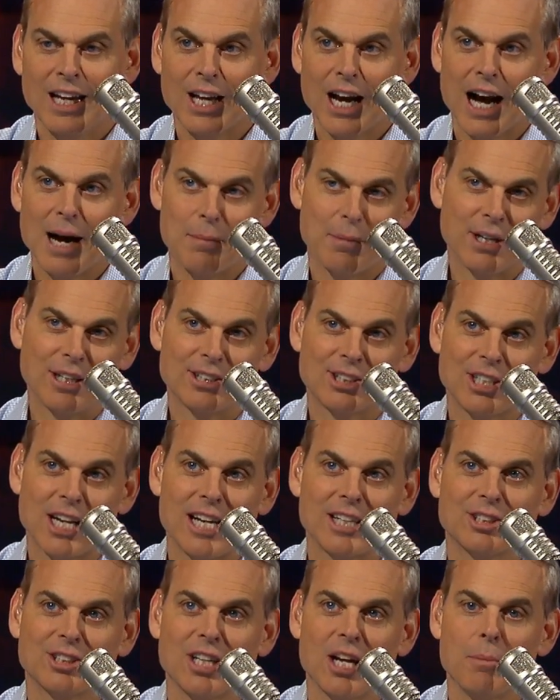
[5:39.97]
I'm going to
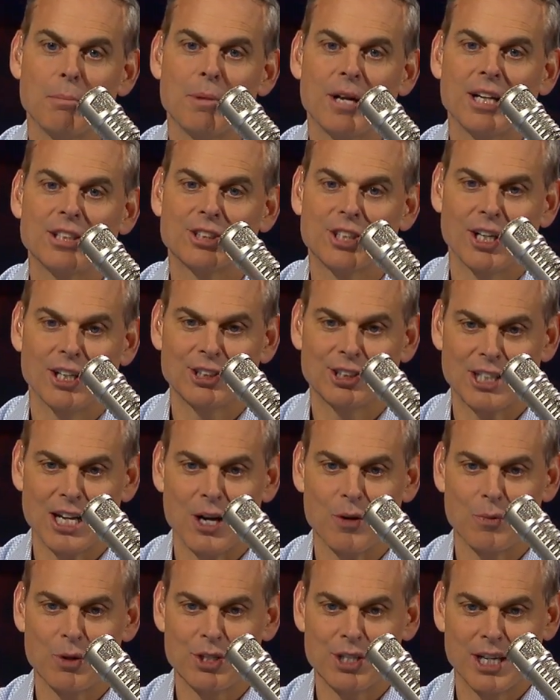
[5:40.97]
say something and it's going to
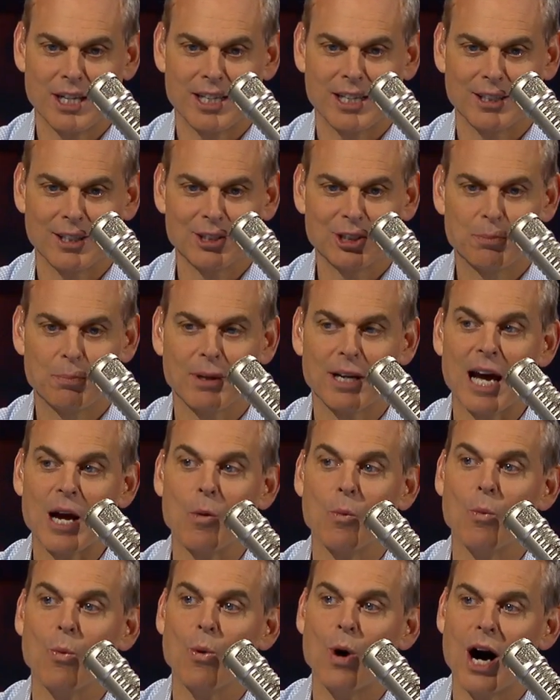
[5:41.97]
sound ridiculous, but I
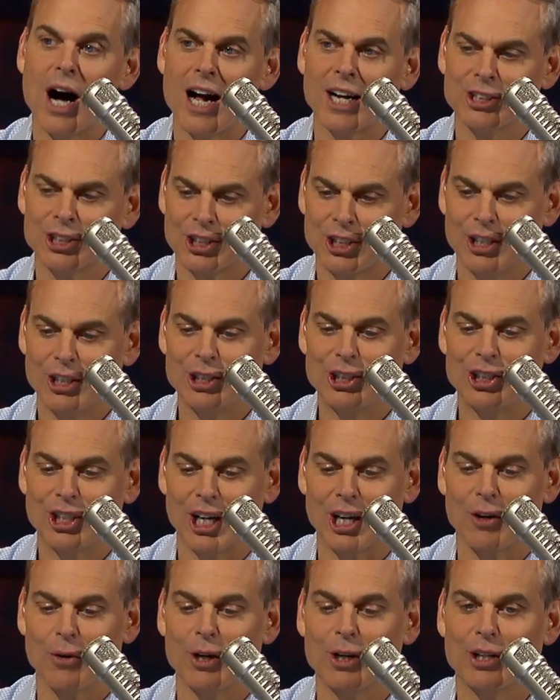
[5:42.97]
watched
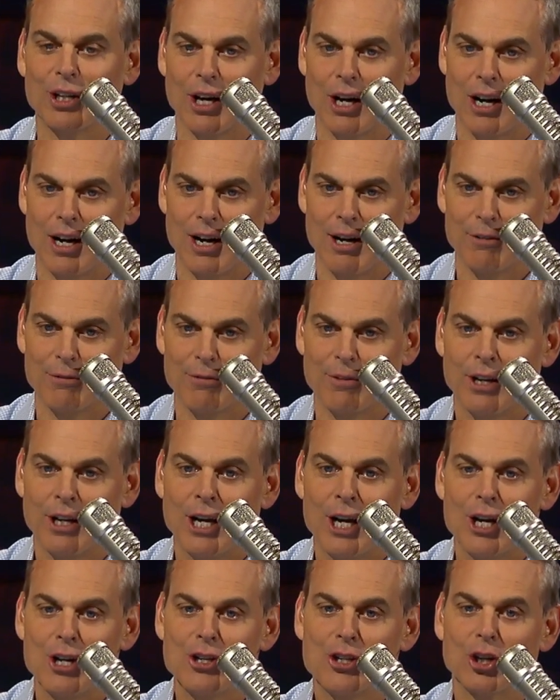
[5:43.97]
Jared Goff
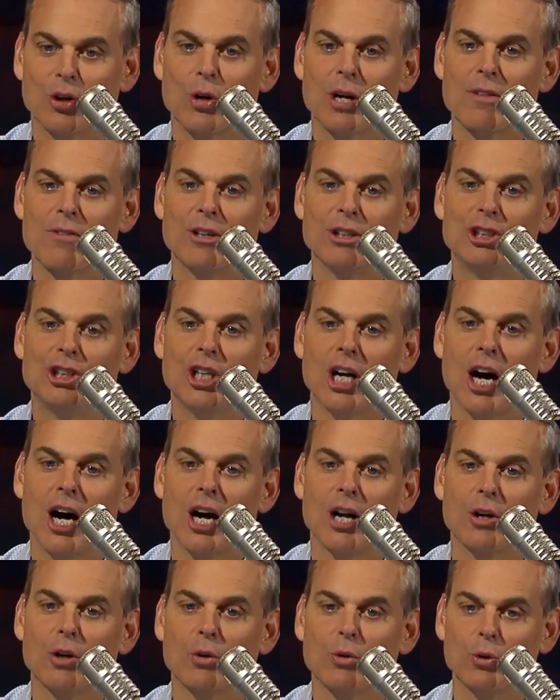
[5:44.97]
during the
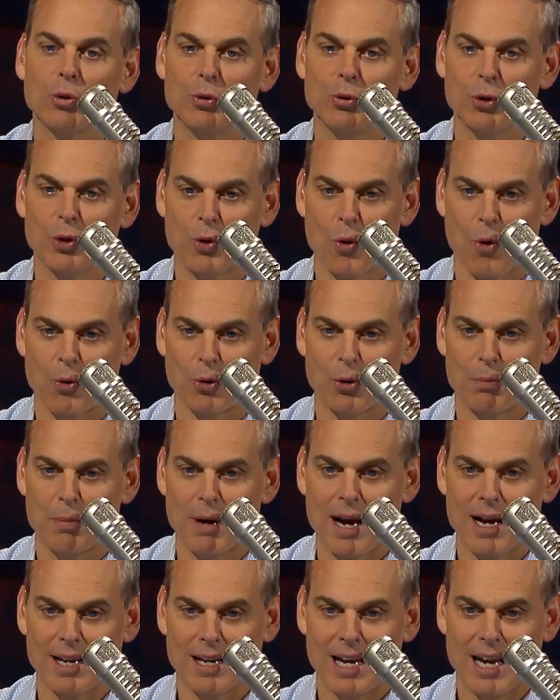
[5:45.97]
Jon Gruden
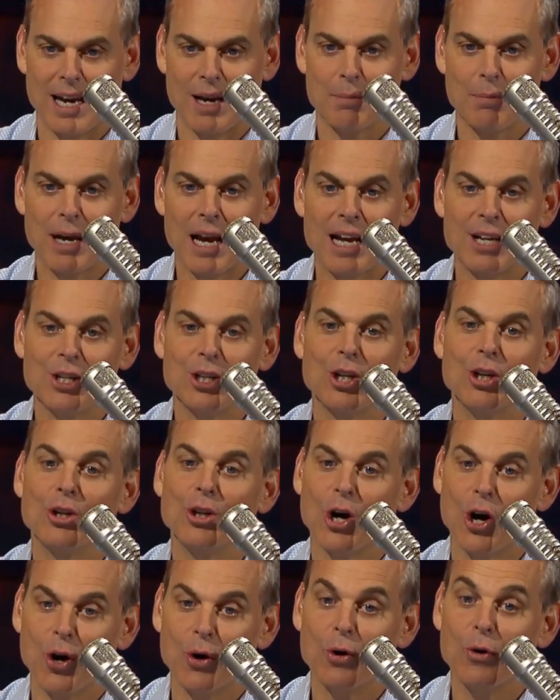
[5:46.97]
quarterback camp, and you
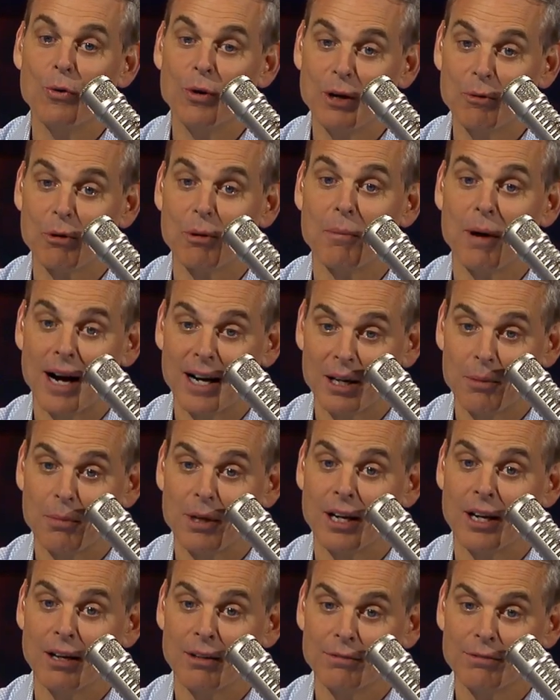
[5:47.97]
know who he reminded
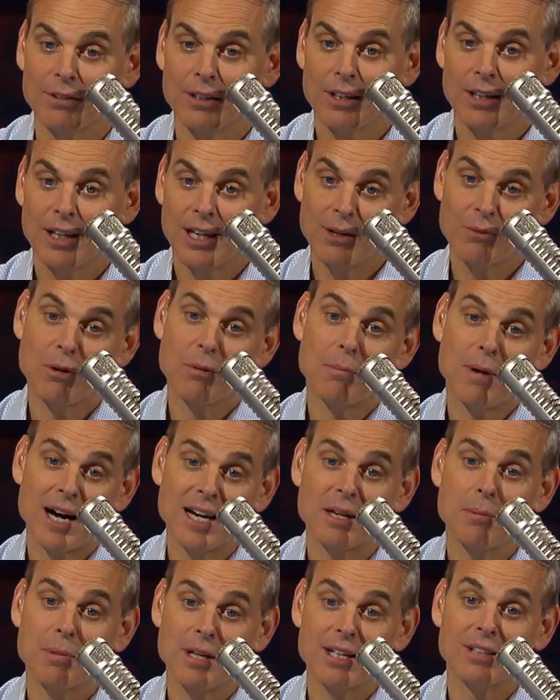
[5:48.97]
me of? He
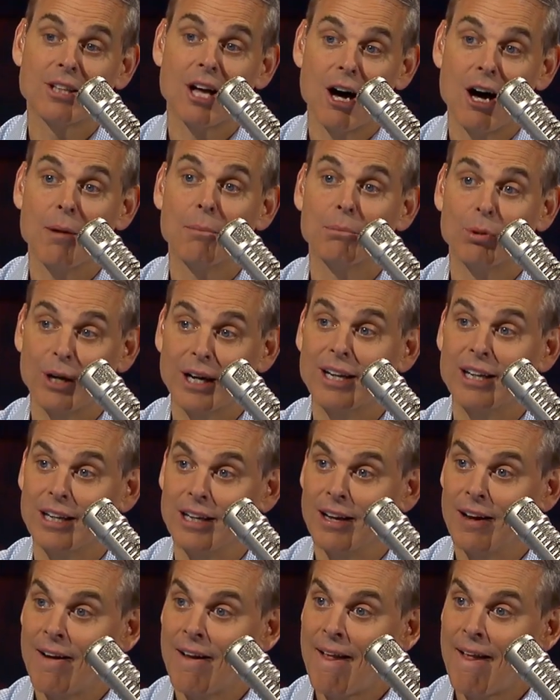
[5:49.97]
reminded me of Tom Brady.